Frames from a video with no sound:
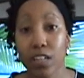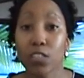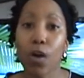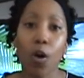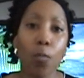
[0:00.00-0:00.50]

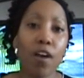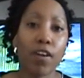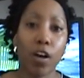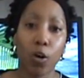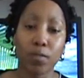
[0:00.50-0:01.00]
So I hope I've
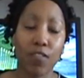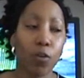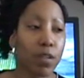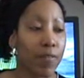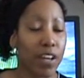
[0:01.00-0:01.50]
helped. I
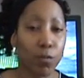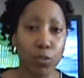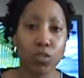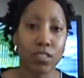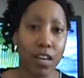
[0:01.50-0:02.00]
hope I've
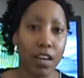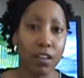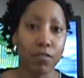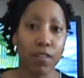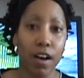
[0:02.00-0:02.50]
helped you
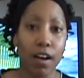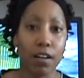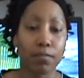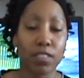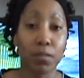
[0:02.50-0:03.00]
save
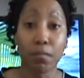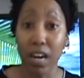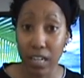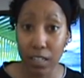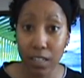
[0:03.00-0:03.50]
um, some
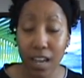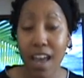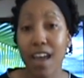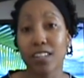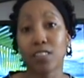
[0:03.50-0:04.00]
money
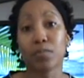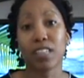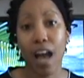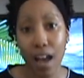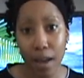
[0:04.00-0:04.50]
and some
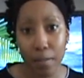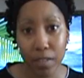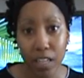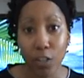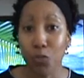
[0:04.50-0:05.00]

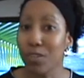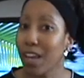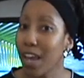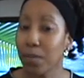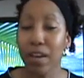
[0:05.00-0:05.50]
time. You
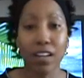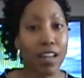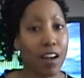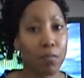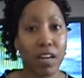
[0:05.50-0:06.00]
can make a
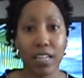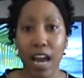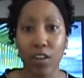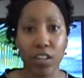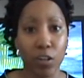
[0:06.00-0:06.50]
lot of money
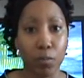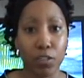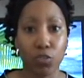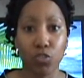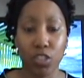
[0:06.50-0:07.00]
out here,
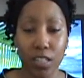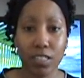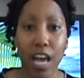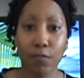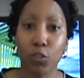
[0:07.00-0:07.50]
but you
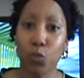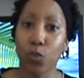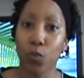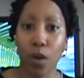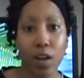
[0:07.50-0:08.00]
just have to do
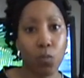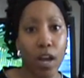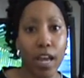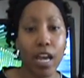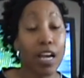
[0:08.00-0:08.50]
it the right
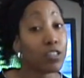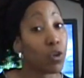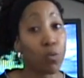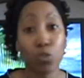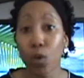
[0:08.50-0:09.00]
way.
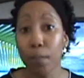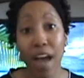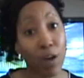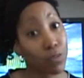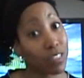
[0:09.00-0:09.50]
Don't do it
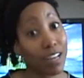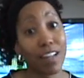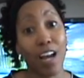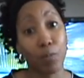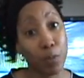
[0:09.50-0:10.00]
backwards like a
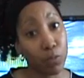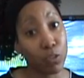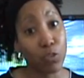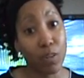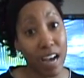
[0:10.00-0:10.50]
lot of people
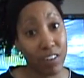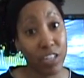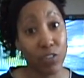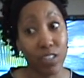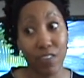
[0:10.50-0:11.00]
are doing out
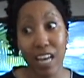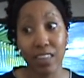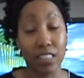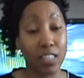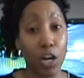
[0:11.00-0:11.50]
here. And they've
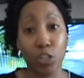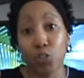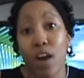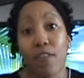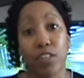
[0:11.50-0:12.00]
got these
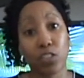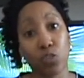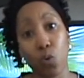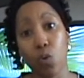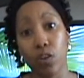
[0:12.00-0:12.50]
untrafficked
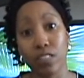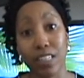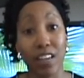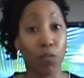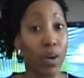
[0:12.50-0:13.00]
stores
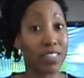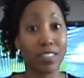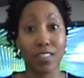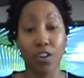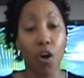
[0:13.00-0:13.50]
and they've
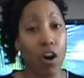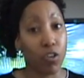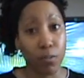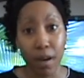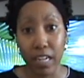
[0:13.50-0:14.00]
wasted their
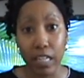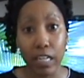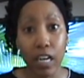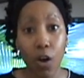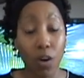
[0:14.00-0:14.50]
hard-earned
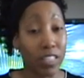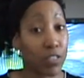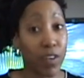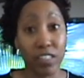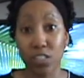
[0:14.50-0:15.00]
money on
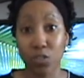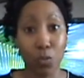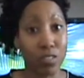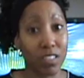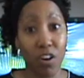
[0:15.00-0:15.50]
these fancy
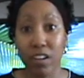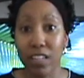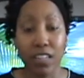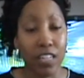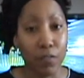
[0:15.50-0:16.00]
stores that aren't
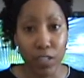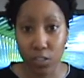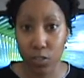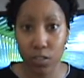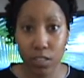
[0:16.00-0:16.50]
getting any
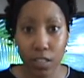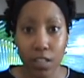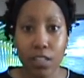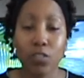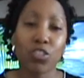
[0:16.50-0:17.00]
visitors.
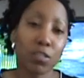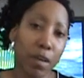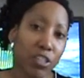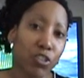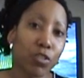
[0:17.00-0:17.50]
So just
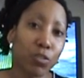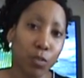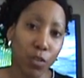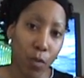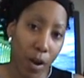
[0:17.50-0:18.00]
make sure you
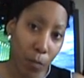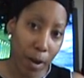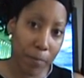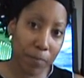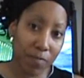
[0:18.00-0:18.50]
do it the right
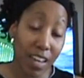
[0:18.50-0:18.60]
way.